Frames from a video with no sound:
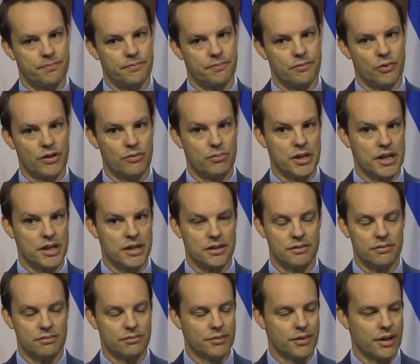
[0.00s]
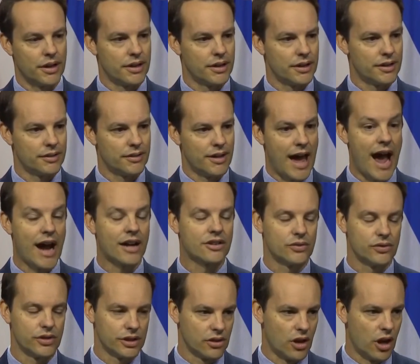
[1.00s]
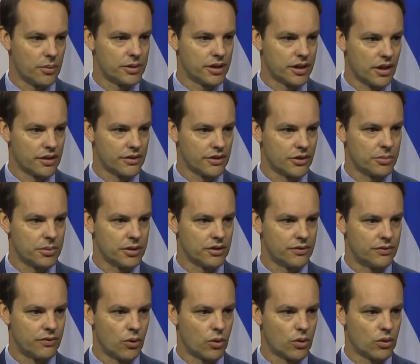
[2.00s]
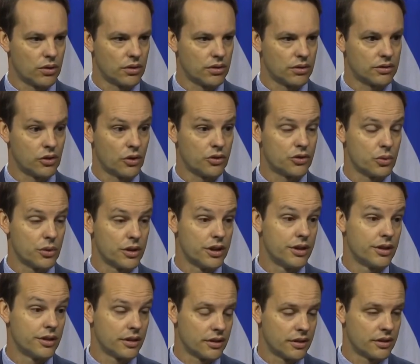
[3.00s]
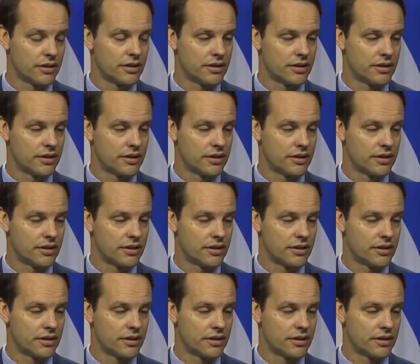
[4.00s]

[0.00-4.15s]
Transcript: we've been actively lobbying on this bill for close to a year